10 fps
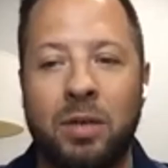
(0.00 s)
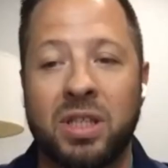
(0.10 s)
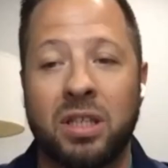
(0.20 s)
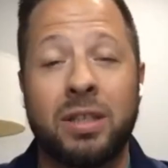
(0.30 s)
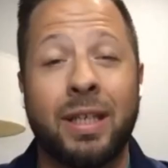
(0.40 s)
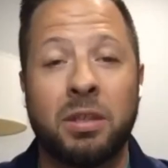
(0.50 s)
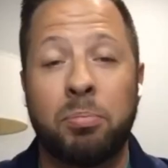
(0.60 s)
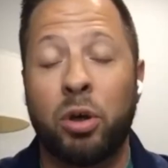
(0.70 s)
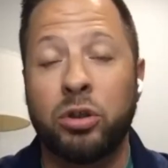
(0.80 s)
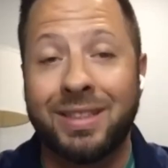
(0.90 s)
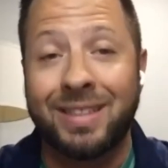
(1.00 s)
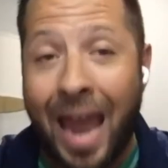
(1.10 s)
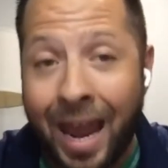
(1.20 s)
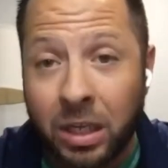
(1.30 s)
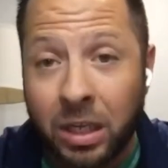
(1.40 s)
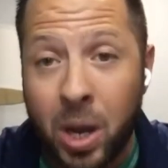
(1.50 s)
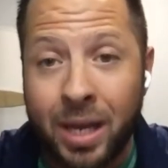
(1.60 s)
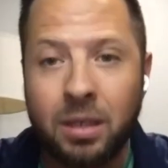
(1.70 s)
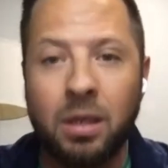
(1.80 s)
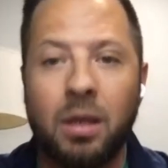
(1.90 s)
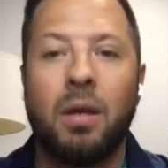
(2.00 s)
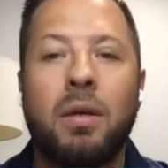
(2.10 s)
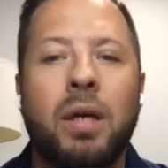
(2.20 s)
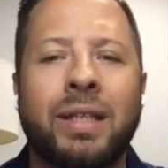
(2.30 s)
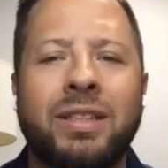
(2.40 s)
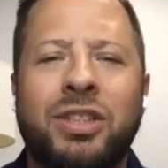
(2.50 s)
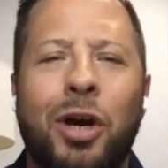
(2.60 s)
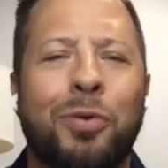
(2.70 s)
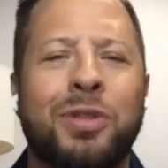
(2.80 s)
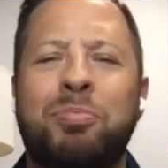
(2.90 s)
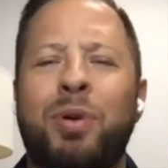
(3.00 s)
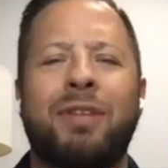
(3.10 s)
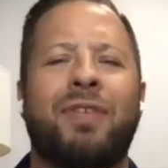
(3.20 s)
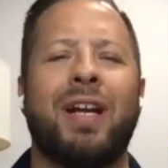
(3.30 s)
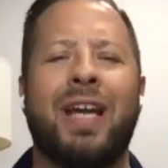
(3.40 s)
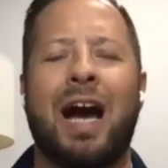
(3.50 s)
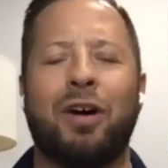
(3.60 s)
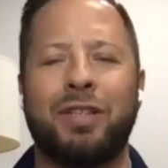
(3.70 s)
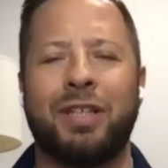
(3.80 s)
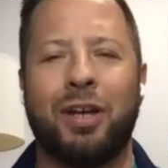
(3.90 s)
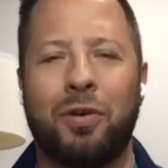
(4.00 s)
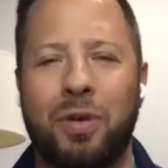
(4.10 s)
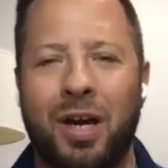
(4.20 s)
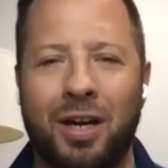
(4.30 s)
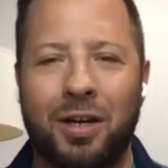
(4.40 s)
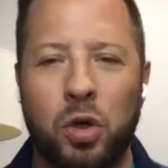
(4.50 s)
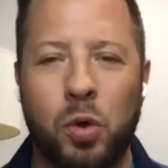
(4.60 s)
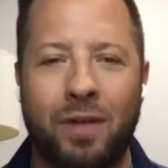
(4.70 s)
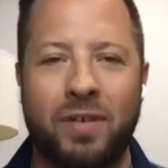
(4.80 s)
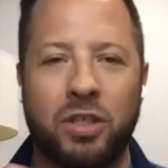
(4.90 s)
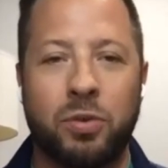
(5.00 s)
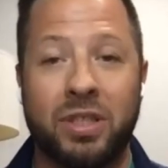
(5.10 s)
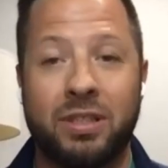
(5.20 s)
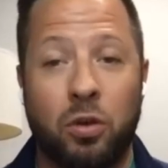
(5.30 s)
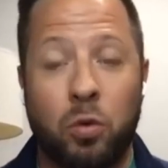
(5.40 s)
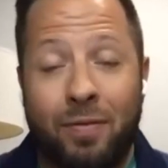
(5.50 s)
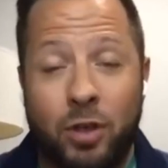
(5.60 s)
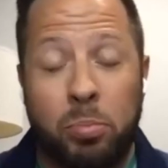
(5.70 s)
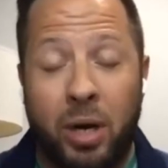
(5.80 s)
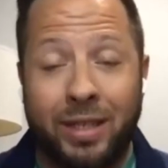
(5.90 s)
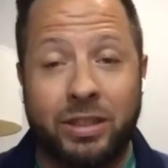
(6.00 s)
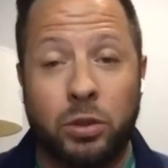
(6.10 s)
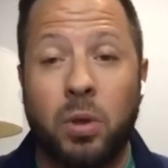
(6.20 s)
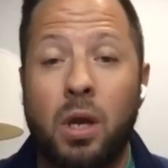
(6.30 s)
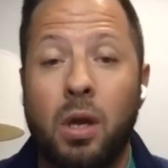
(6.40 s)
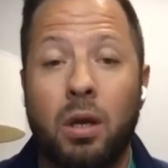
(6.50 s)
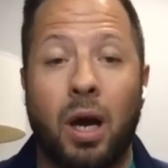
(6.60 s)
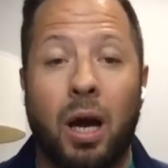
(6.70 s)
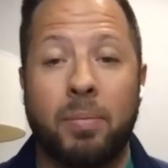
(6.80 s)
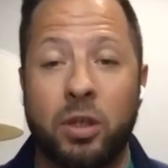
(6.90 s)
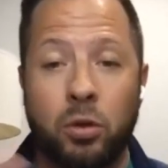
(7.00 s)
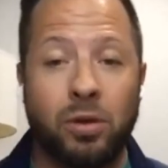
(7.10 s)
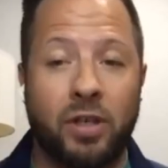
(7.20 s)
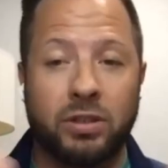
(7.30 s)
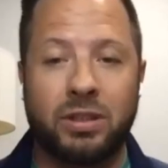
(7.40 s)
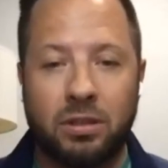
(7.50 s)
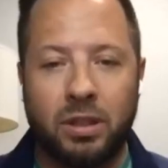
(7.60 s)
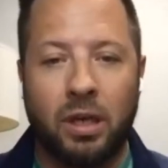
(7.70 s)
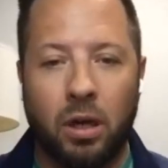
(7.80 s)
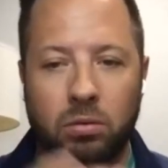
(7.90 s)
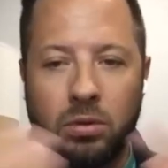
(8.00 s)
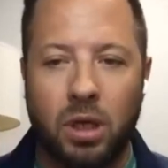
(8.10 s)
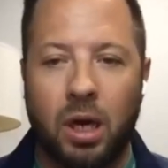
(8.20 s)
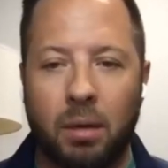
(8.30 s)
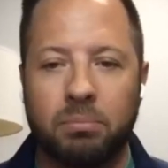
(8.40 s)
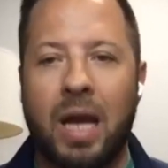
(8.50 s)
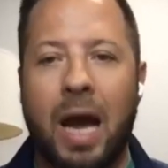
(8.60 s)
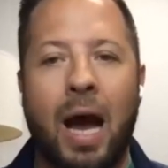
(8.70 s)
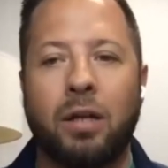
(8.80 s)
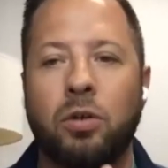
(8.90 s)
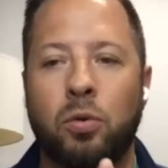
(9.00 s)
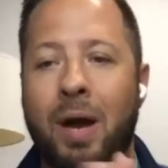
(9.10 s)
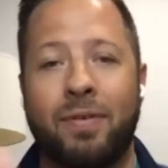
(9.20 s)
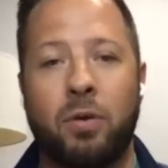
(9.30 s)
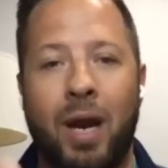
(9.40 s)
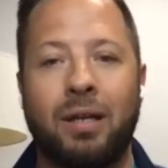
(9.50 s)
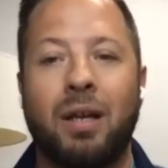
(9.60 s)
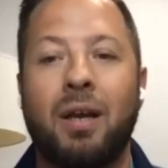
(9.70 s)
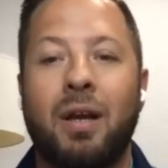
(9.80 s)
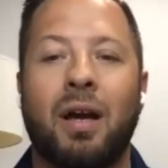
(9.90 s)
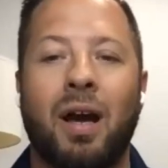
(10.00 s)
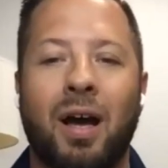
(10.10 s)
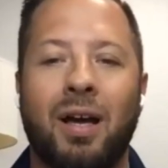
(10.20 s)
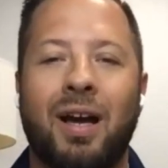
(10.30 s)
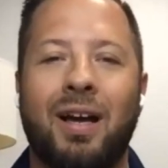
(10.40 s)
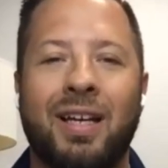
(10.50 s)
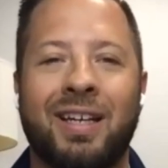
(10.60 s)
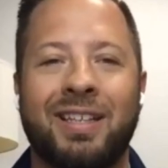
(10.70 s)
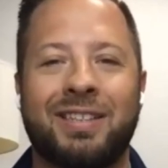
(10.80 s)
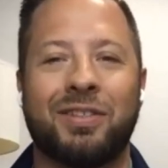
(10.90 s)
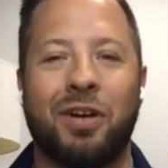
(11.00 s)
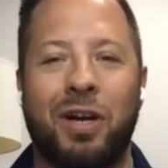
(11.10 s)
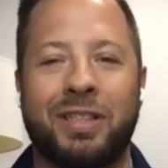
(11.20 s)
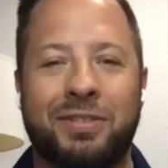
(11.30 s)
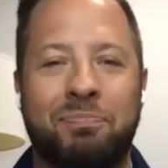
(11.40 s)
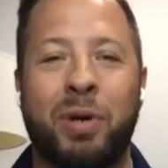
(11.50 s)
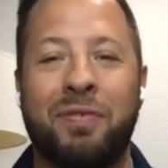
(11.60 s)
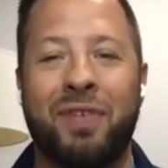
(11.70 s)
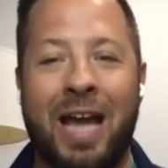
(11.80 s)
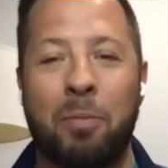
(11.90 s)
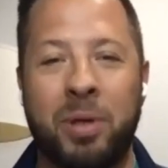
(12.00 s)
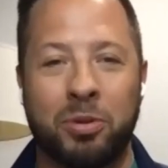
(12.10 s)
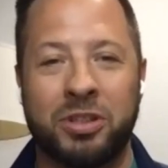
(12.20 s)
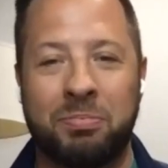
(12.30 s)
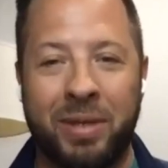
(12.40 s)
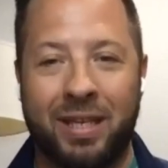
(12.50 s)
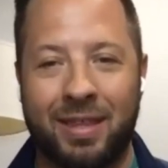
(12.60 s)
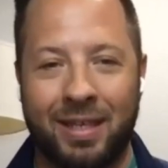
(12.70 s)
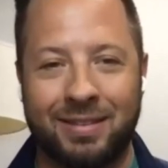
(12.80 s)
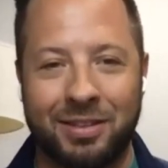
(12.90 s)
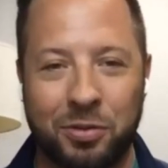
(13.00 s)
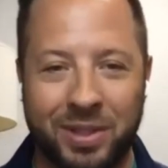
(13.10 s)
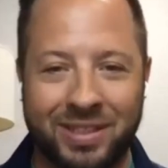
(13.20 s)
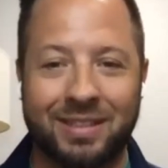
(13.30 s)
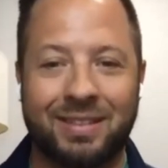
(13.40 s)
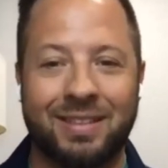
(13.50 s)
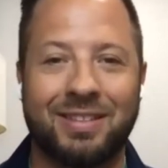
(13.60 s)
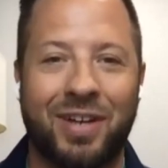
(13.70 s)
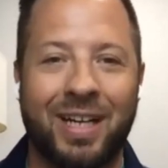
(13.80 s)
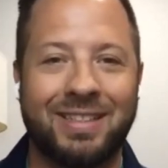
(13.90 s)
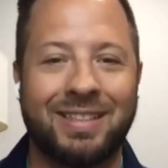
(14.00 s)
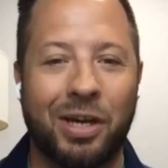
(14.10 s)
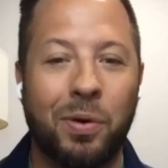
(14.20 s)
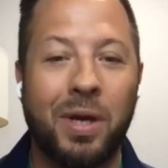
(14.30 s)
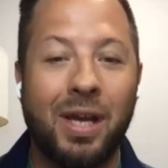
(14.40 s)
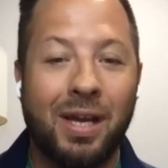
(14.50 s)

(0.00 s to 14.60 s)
he was looking to purchase anyway. And so it's pretty funny how you know uh, whoever you just whoever you pray to, um, the universe, you know, um, God, whoever, right, uh, it's it's pretty funny how people speak things into existence, right? So